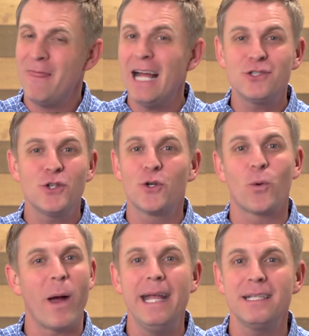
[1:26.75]
That's the
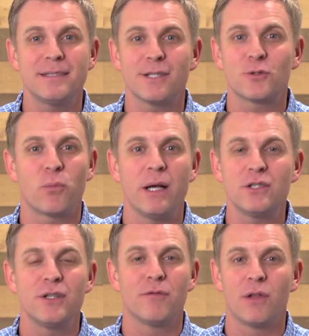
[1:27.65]
greatest
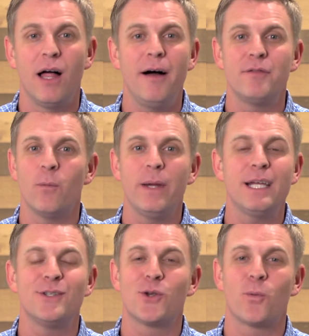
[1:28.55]
expression of love that we
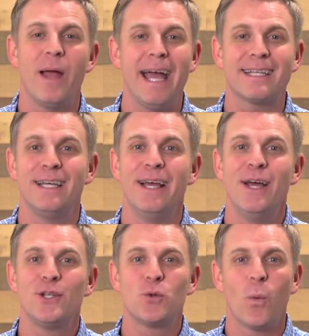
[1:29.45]
can direct
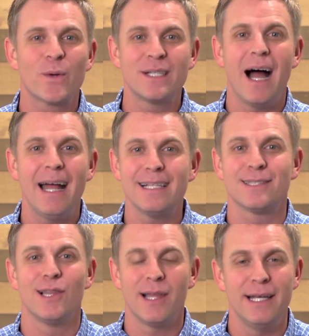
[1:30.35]
toward God
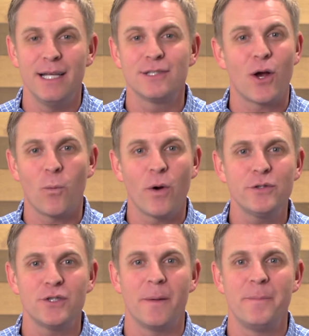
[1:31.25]
is our
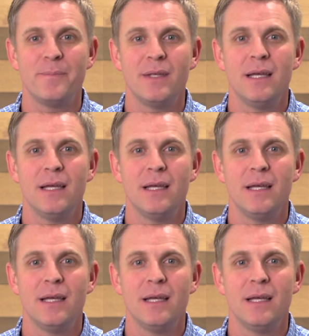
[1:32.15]
worship.